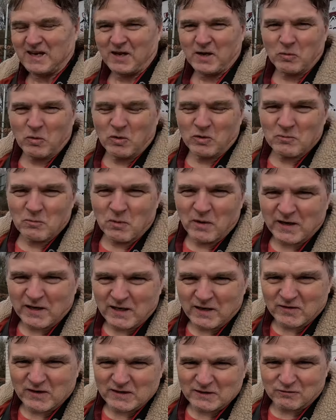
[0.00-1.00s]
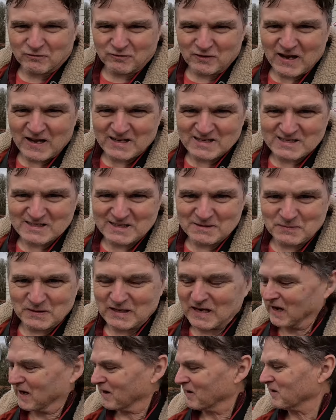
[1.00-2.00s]
And I wouldn't mind, I've got a flask in my
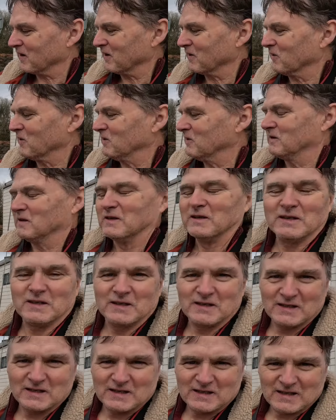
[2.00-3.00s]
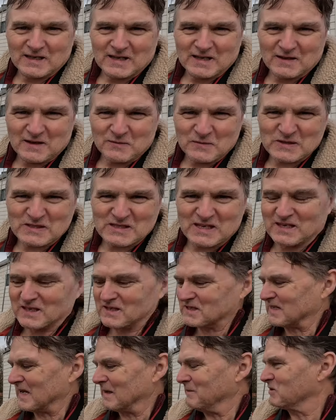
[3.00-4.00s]
car here with tea
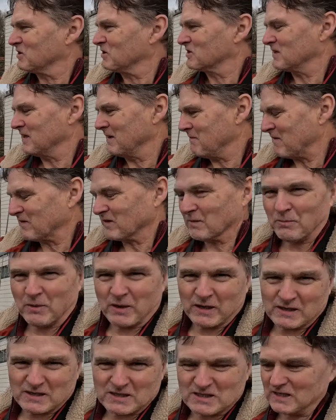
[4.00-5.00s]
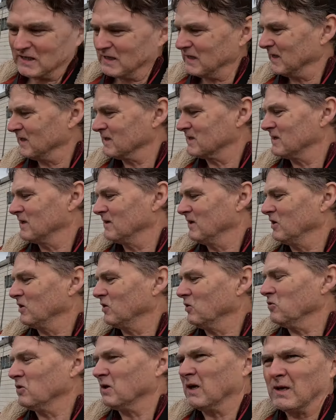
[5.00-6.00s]
and sandwiches. I'm after buying tea and a
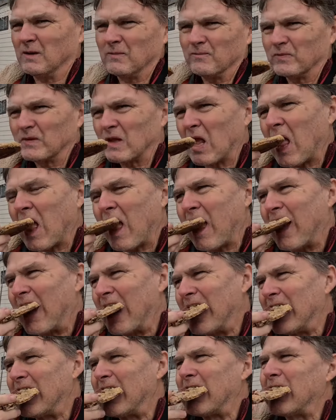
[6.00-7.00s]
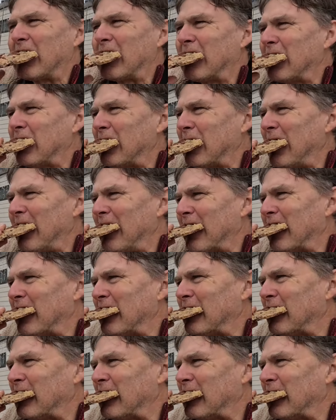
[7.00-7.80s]
cookie. Mmm.